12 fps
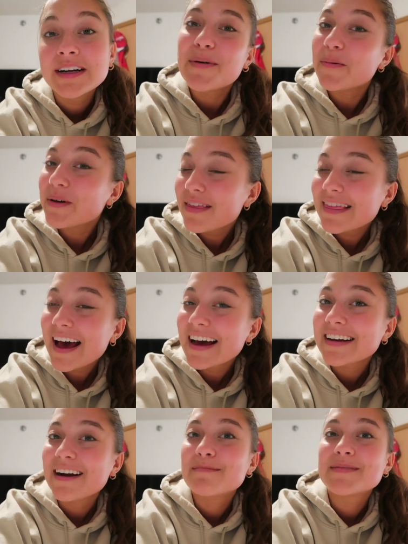But with
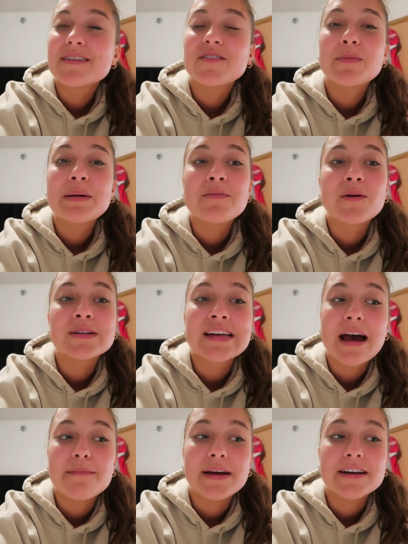that comes a little bit more
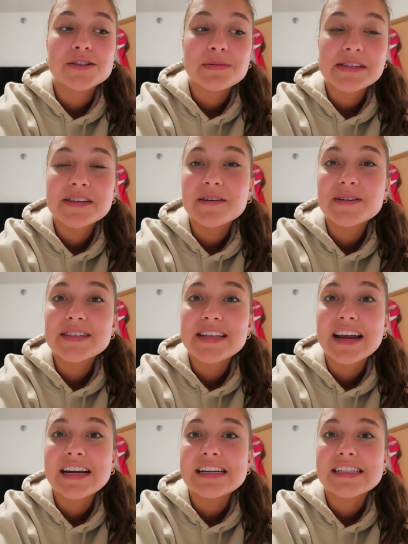time management skills
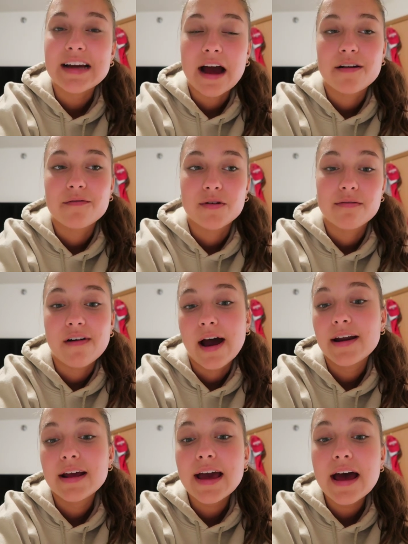that I need to kind of
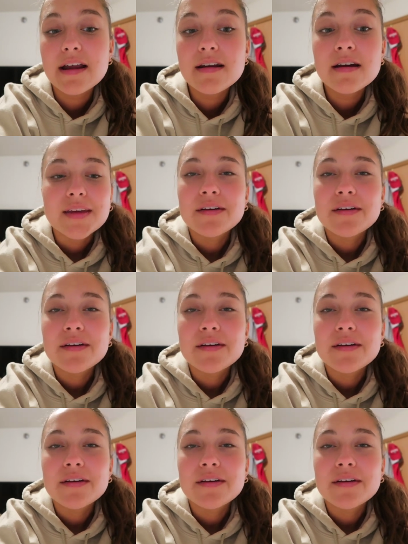refine again.